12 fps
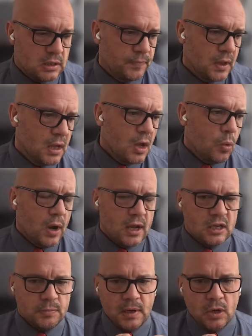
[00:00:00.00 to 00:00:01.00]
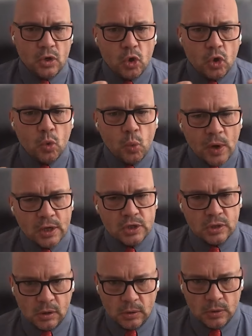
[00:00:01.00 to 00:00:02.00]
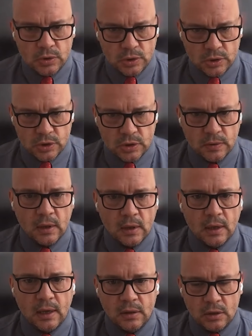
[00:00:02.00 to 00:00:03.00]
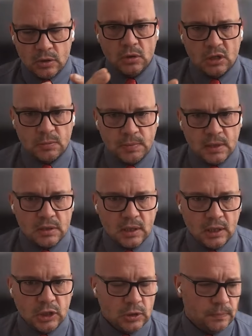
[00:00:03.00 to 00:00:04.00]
where there's been new winners and losers in this new dispensation.